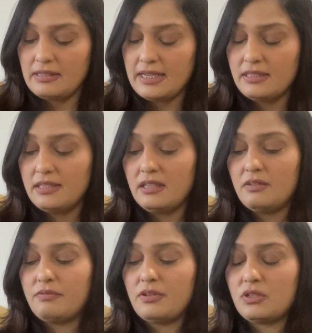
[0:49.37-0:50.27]
Let's see the
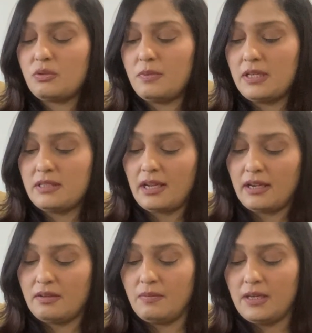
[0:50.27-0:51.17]
first week,
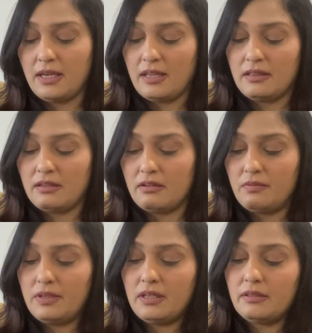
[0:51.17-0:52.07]
second week and third week.